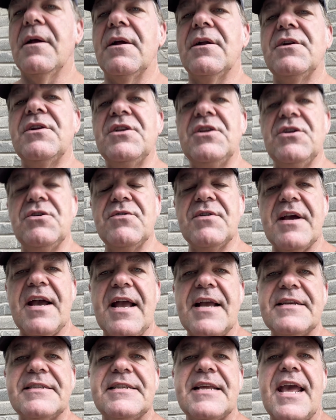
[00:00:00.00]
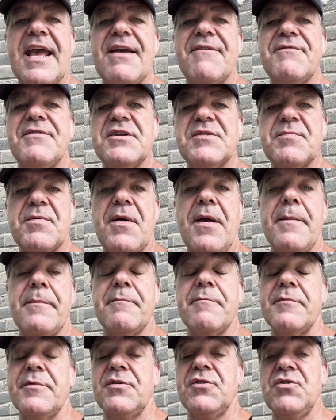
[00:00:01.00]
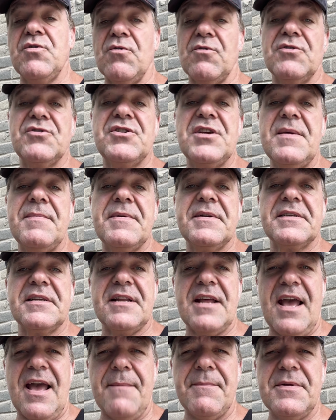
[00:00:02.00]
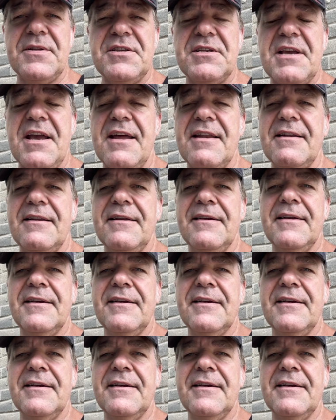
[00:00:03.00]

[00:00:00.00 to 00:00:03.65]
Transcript: Do you guys have this problem with your Jeep? Has it happened yet?